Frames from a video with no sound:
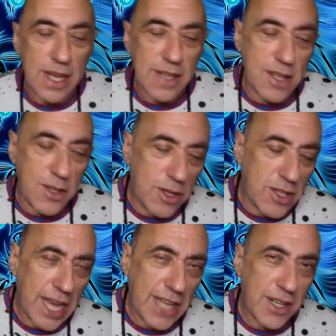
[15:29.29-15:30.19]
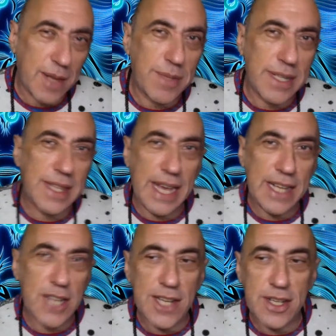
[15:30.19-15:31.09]
So you change a little bit, they
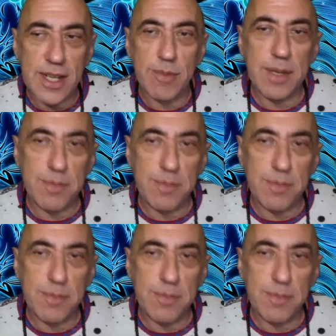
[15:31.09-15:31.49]
change a little bit,